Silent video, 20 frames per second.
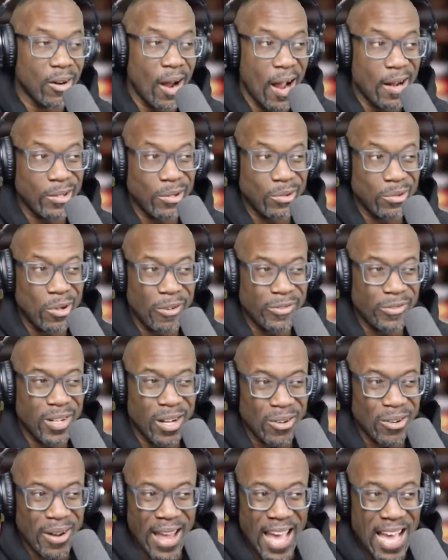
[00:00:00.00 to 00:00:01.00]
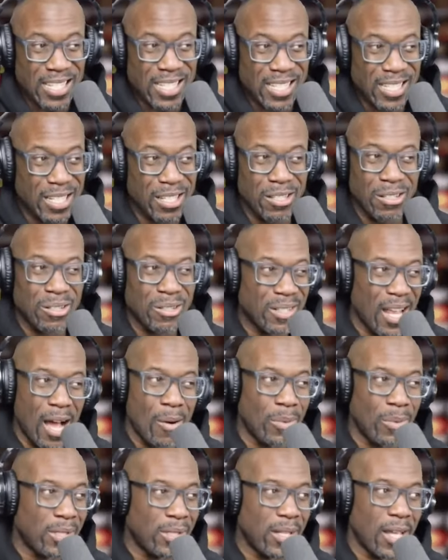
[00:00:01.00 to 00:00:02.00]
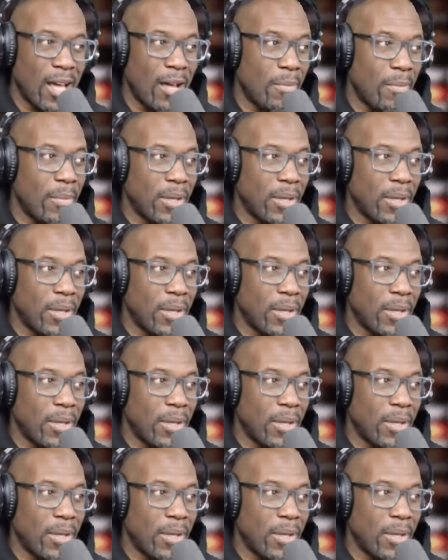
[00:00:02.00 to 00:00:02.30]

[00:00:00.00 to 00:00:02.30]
I don't know if Tucker has a deal or not with them.